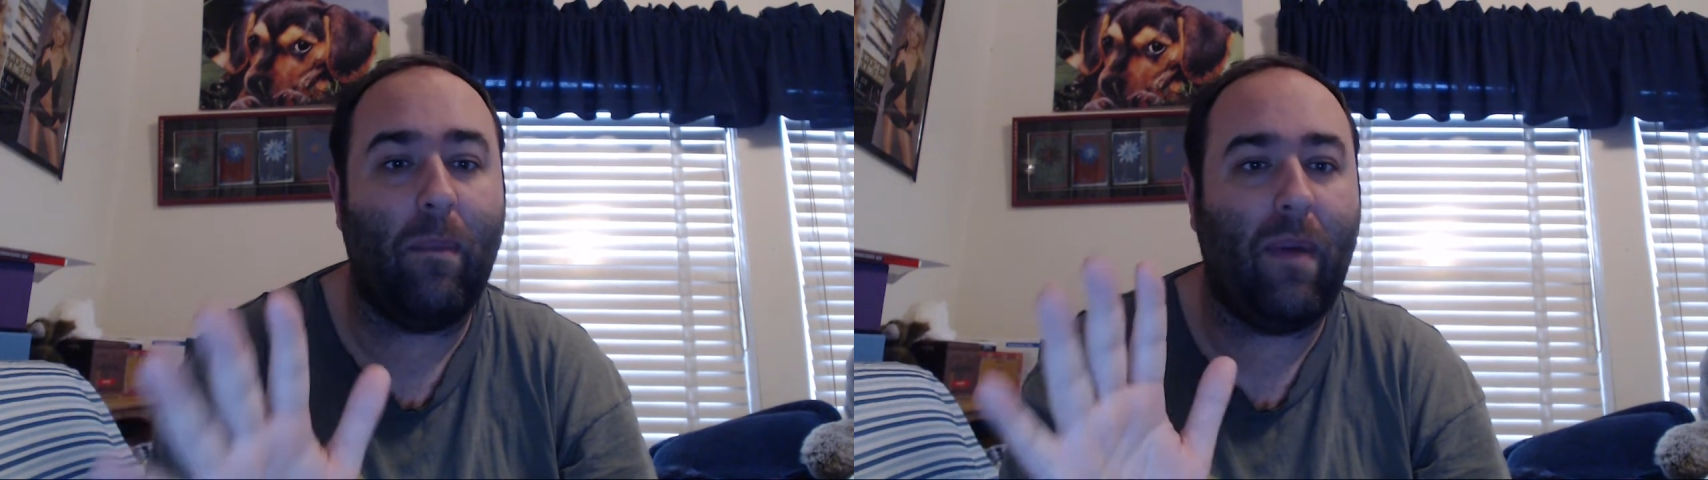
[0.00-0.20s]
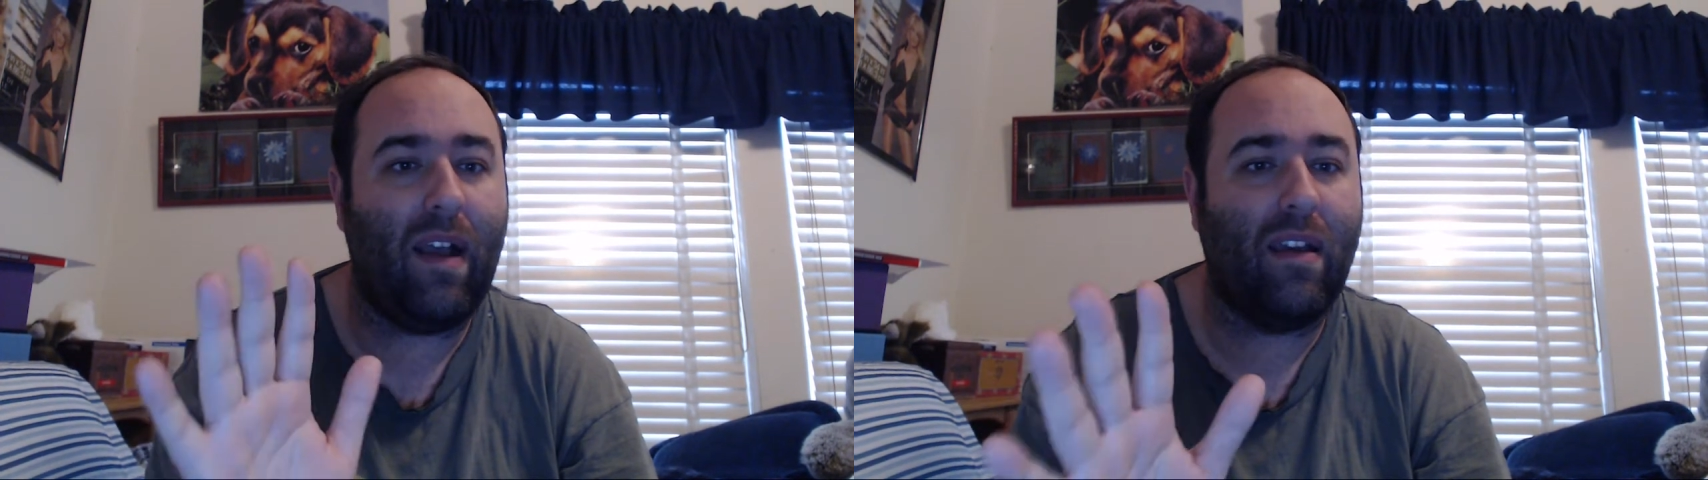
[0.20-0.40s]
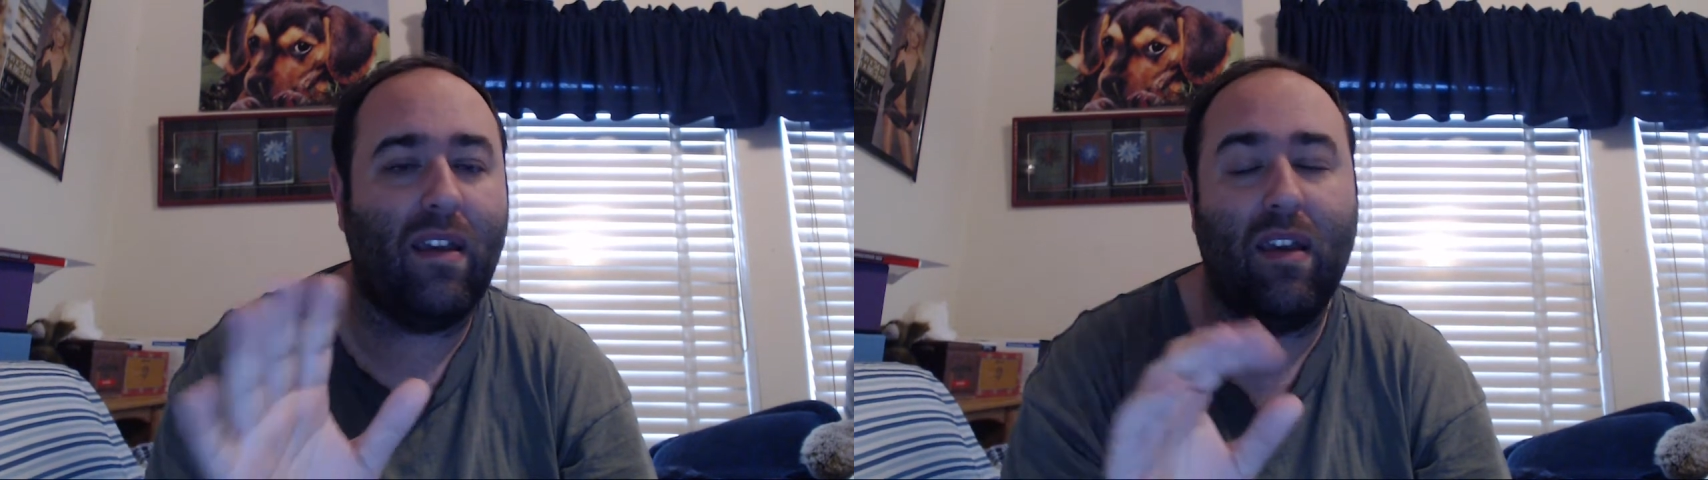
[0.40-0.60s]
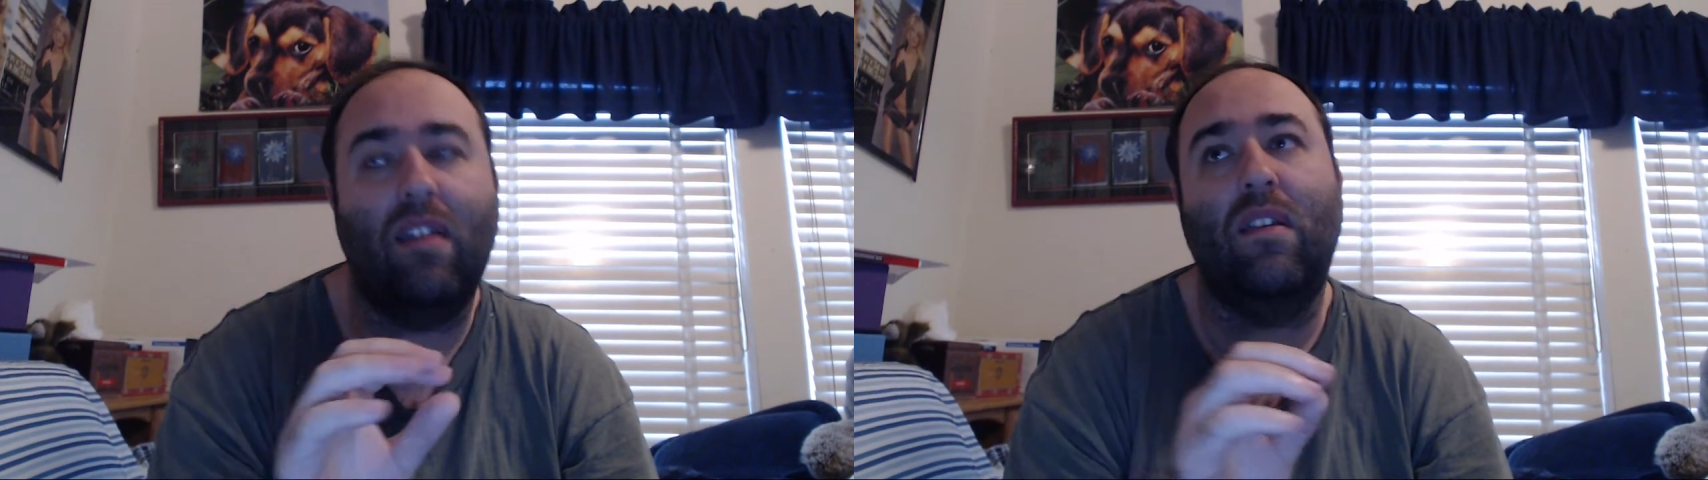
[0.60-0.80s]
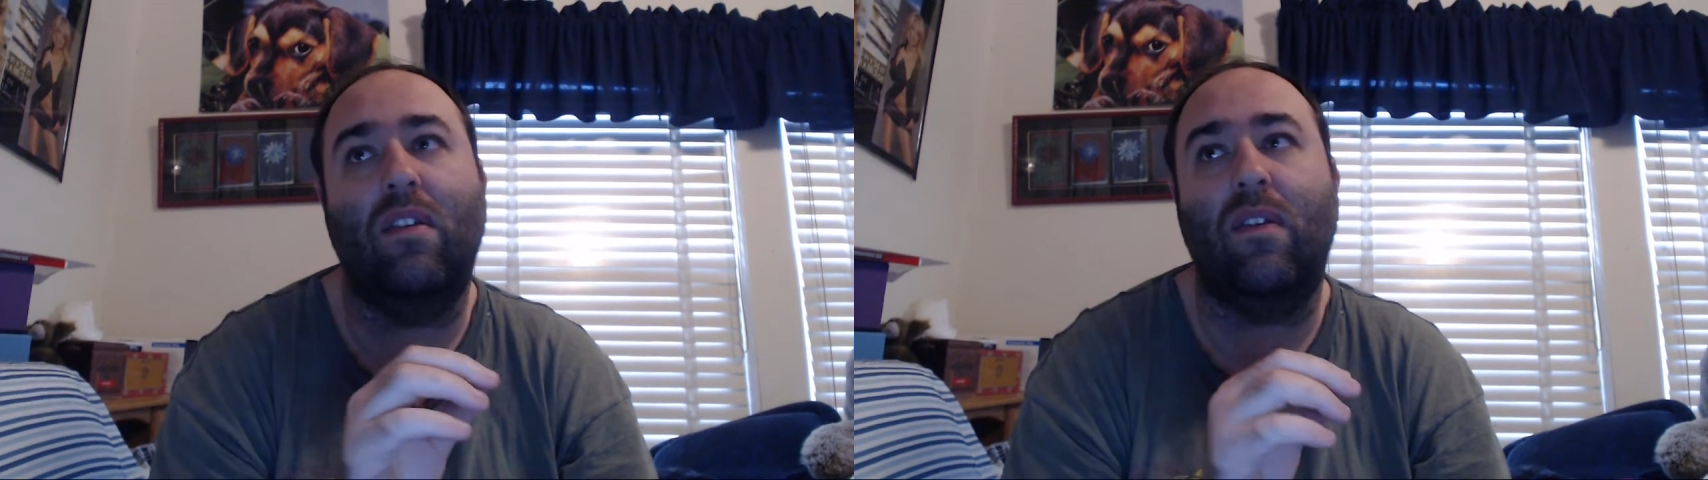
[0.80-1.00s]
My
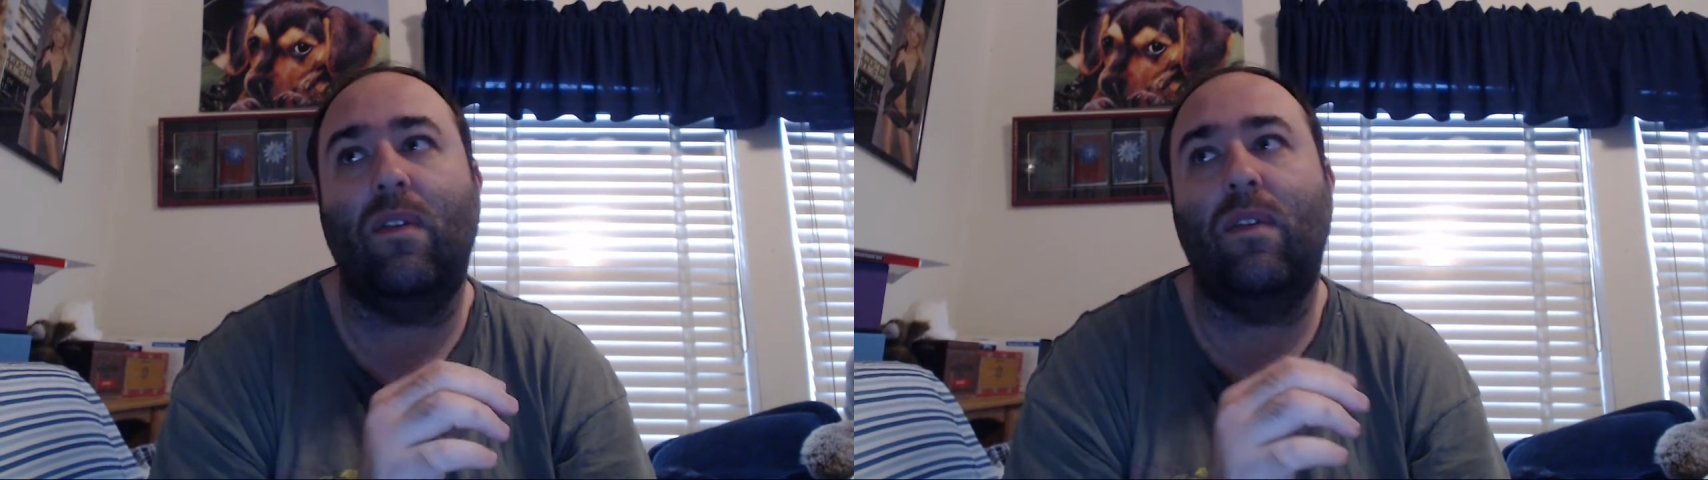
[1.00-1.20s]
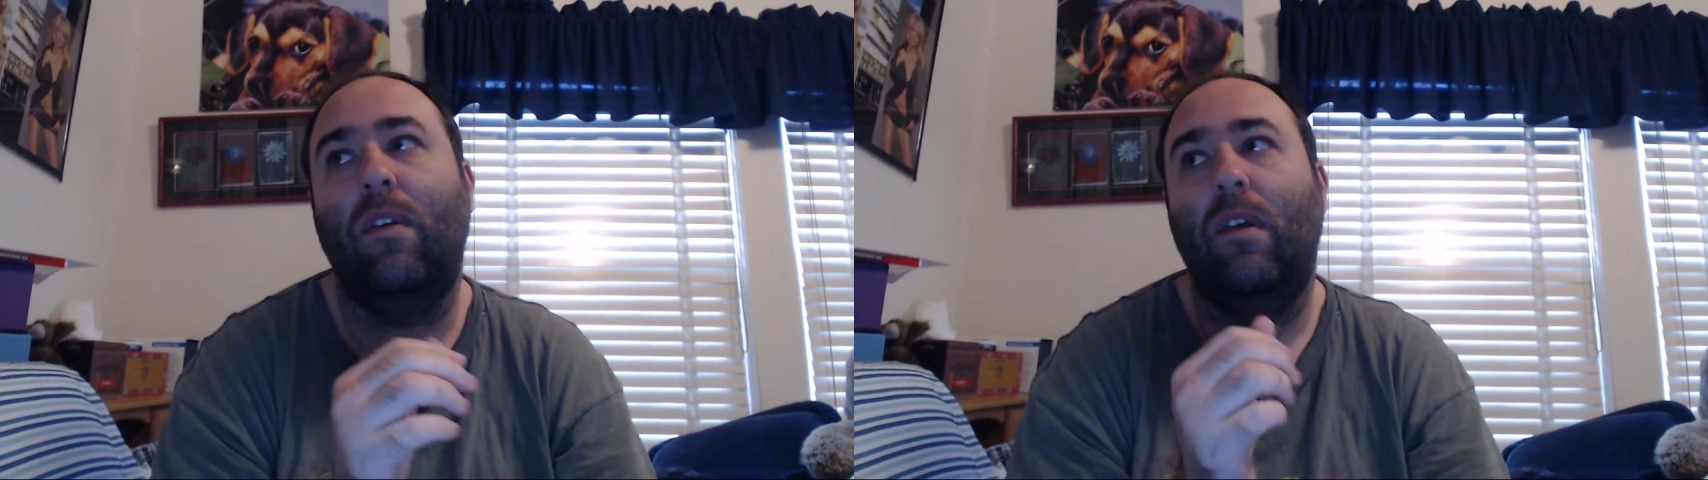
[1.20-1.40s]
goodness.